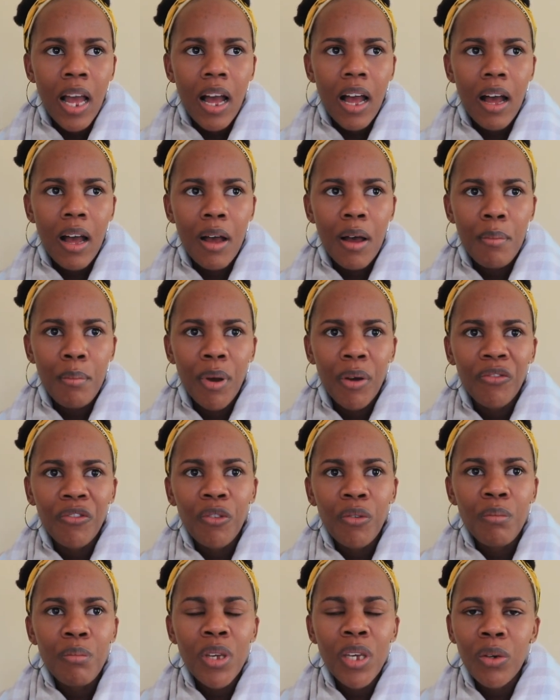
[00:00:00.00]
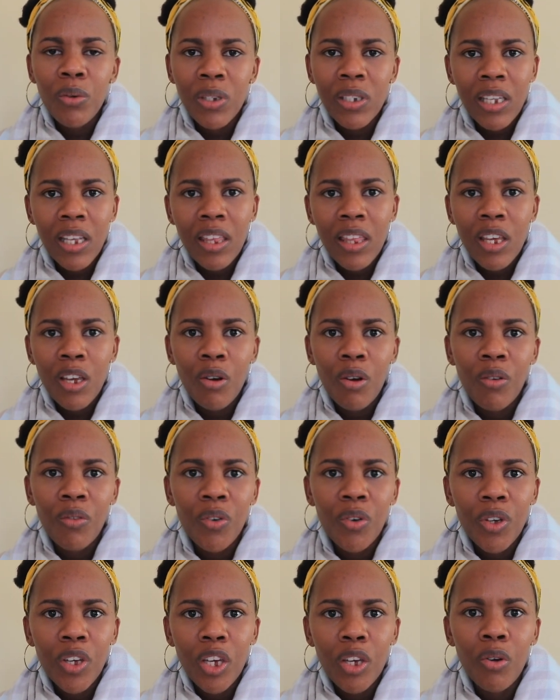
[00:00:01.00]
But for me, it was a thing
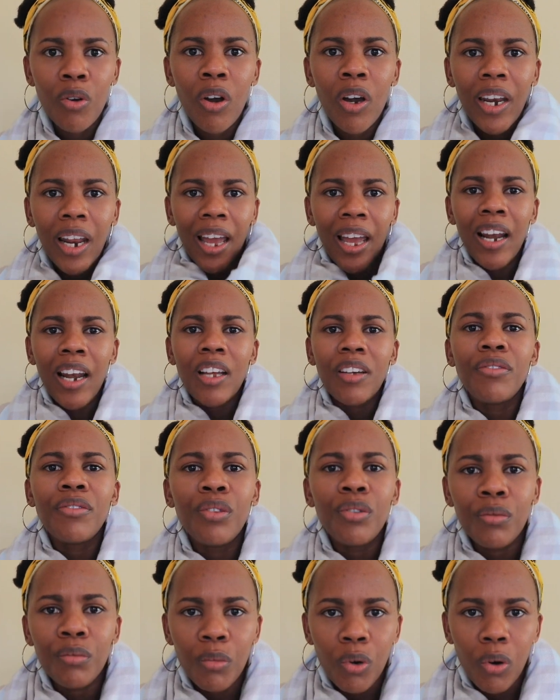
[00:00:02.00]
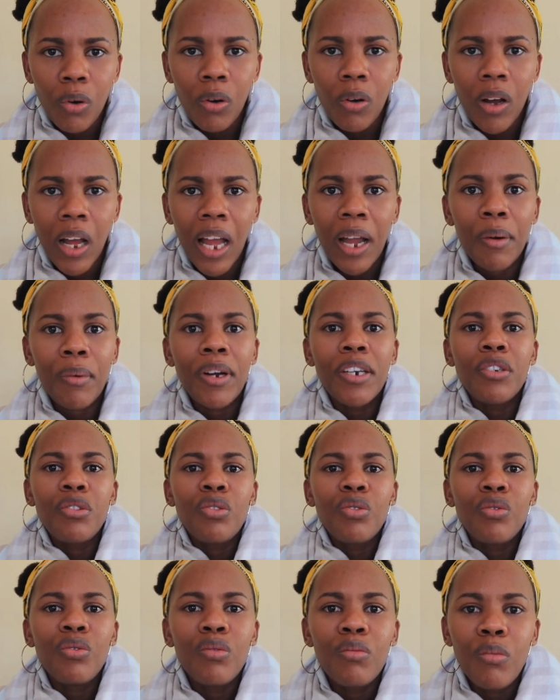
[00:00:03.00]
of, okay, God, I love you more. I
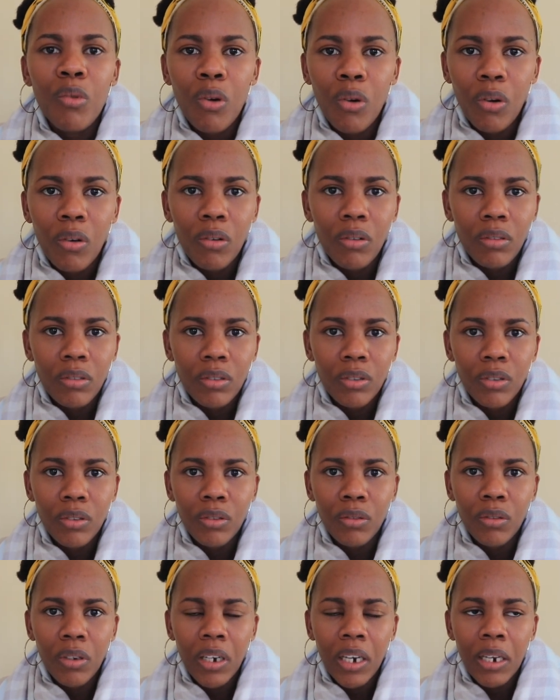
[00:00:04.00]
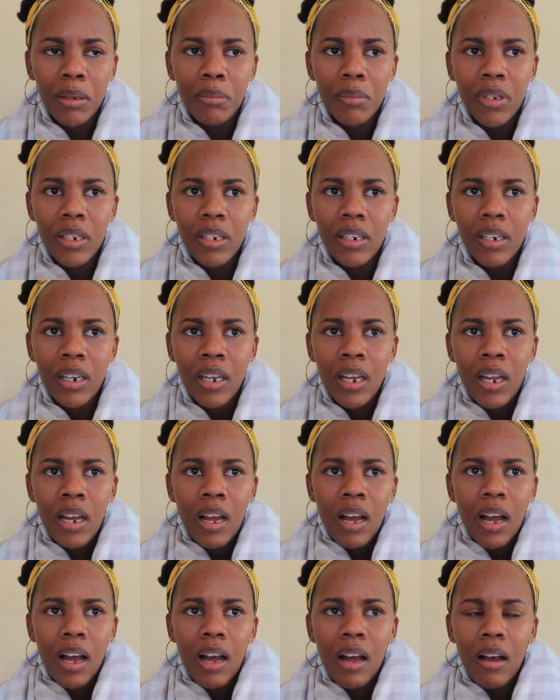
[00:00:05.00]
want you more, you know what I mean?
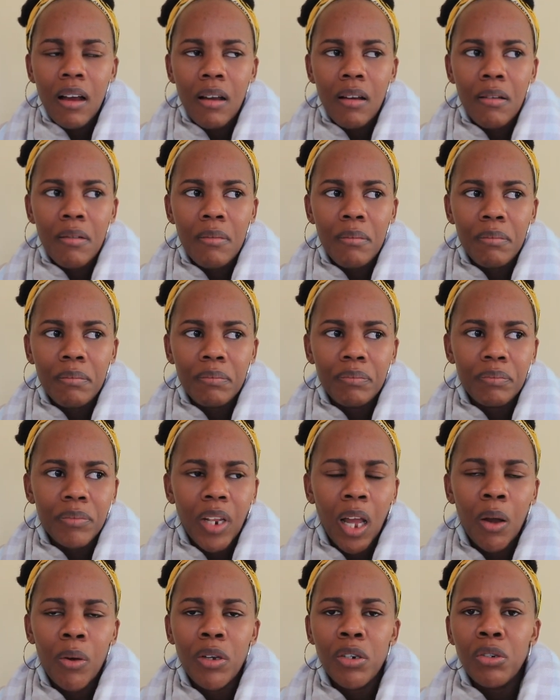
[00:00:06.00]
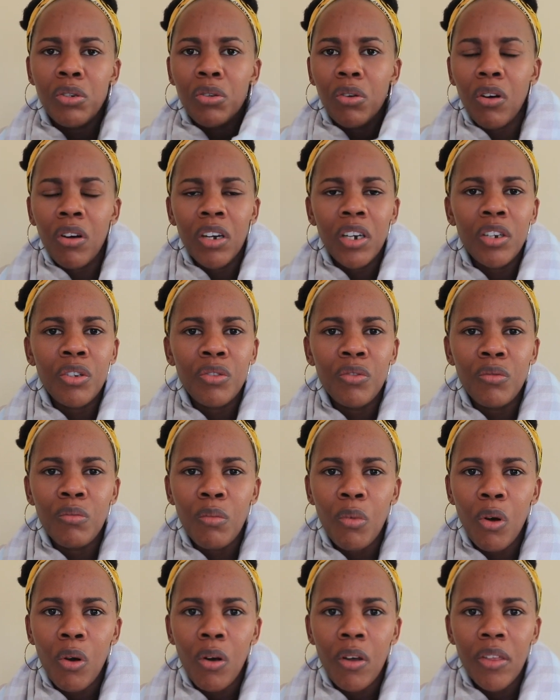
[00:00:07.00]
I want to honor you
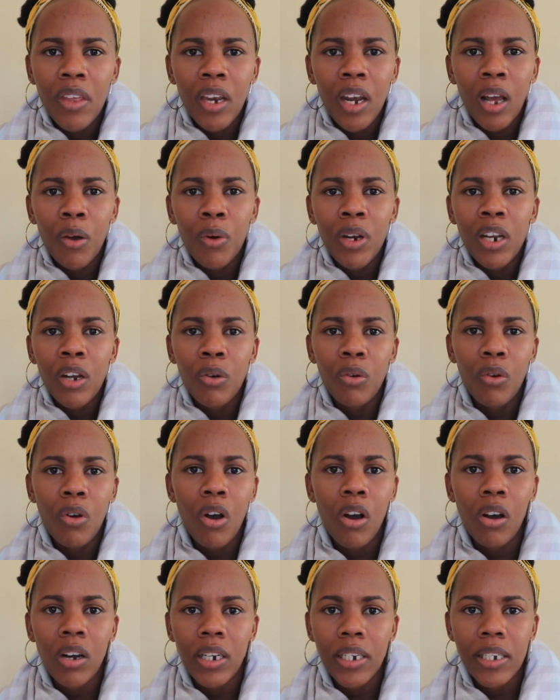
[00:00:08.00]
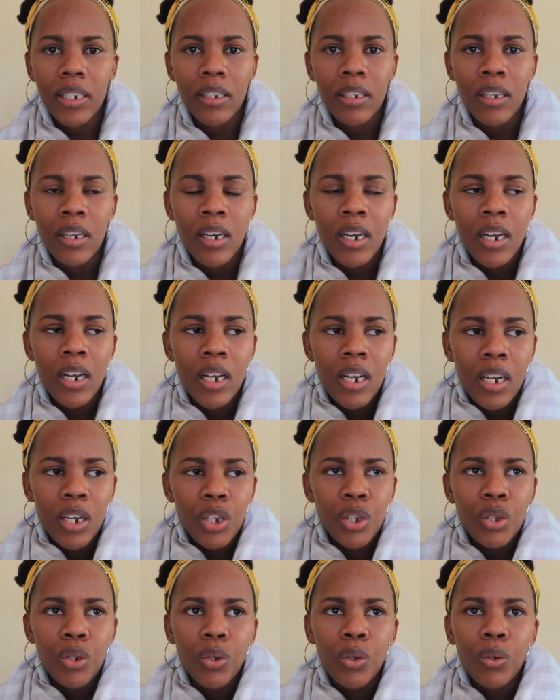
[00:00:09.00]
more than I want to look hot.
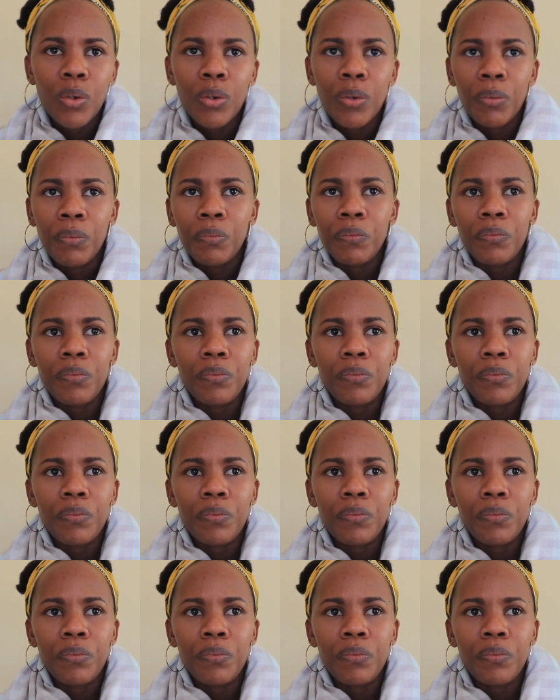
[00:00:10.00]
So